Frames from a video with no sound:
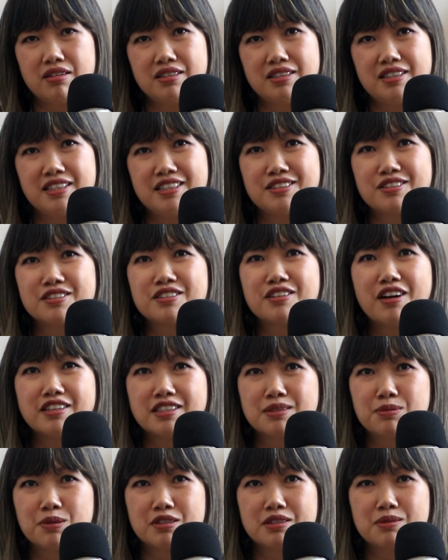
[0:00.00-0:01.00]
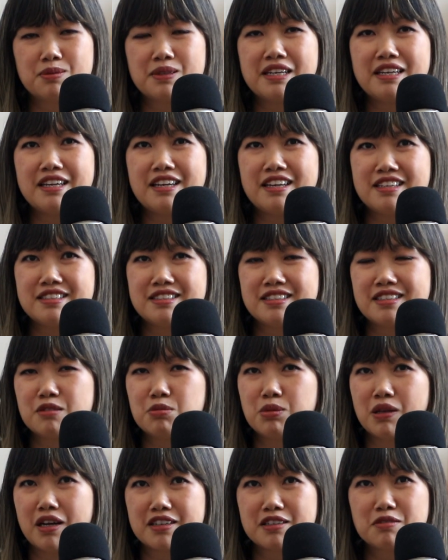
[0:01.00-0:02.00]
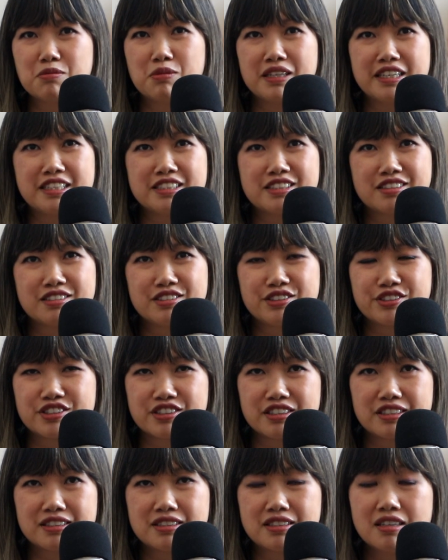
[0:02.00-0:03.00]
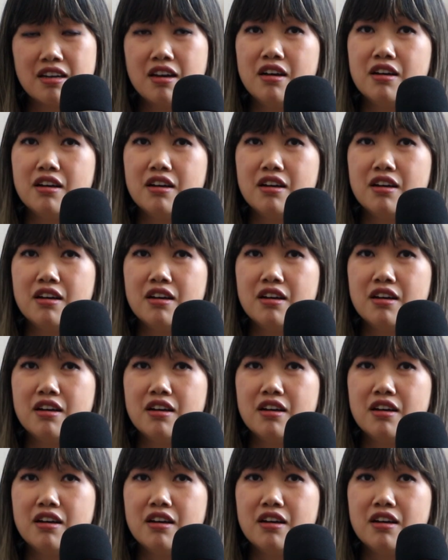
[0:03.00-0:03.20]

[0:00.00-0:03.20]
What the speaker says: These are not supposed to be easy plug-and-play solutions,